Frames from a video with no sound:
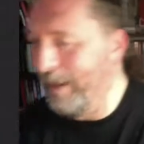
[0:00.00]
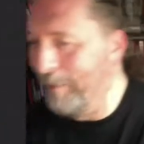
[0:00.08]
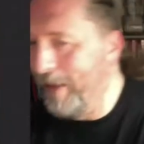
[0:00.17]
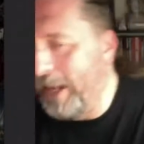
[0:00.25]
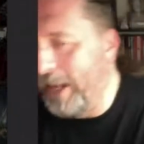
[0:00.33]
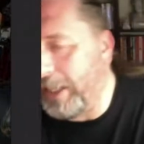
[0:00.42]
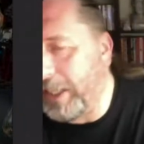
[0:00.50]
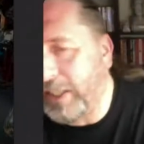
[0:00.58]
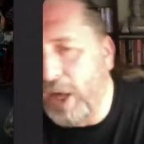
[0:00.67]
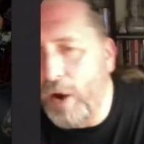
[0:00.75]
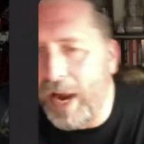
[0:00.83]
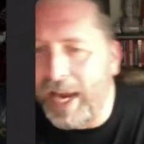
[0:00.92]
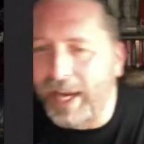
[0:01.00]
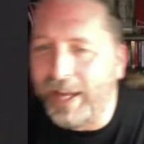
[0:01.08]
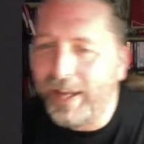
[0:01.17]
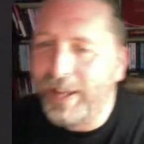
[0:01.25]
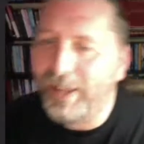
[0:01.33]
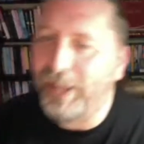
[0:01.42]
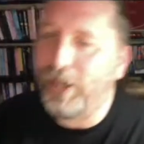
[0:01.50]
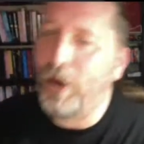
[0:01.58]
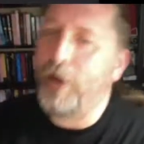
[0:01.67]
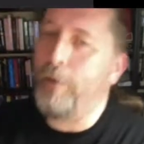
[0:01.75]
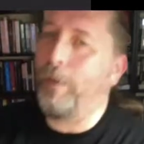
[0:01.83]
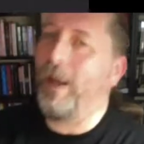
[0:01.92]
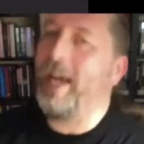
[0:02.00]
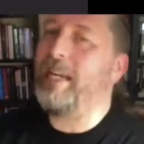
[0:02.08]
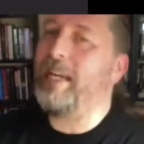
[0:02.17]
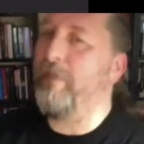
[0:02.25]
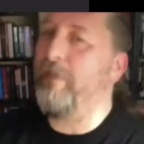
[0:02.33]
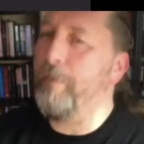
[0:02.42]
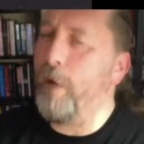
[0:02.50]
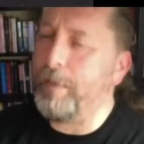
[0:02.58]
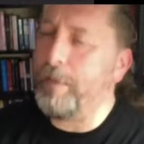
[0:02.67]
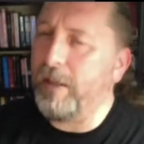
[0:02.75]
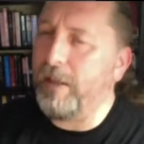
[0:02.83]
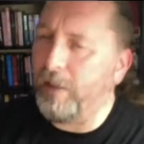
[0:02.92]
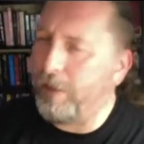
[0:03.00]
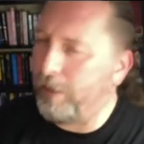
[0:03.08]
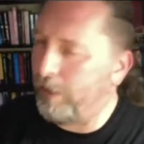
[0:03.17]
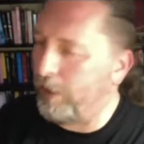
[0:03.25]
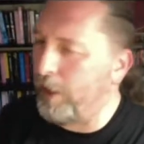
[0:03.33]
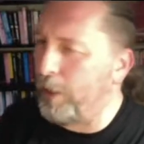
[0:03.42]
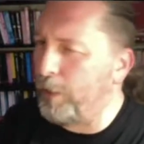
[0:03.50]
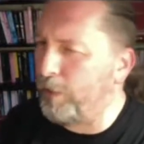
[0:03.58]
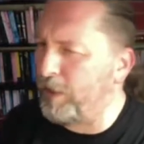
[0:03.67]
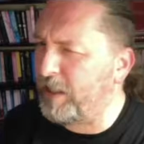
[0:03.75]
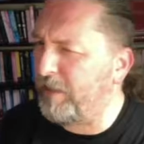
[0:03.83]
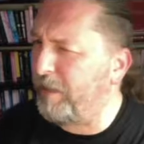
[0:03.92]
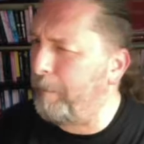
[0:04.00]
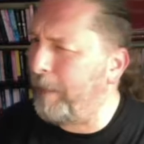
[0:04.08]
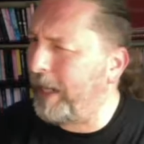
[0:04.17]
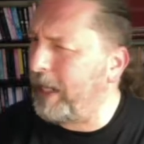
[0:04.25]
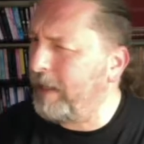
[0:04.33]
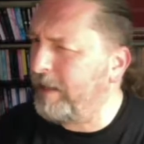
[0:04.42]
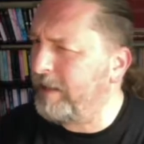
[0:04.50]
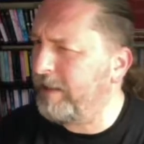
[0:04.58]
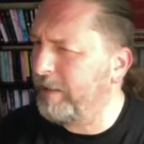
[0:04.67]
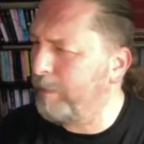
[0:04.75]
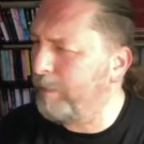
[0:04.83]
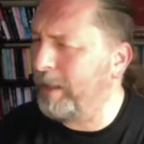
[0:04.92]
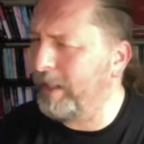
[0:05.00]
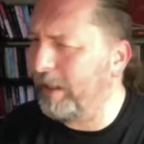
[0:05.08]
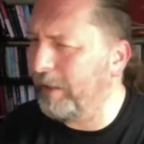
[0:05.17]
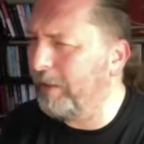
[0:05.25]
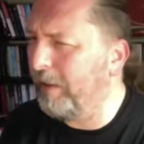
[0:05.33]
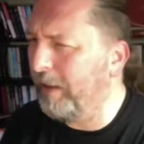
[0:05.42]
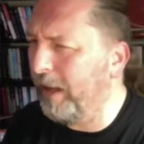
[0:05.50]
And the guy who played it reminded me. Do you know Christopher Biggins? You probably don't.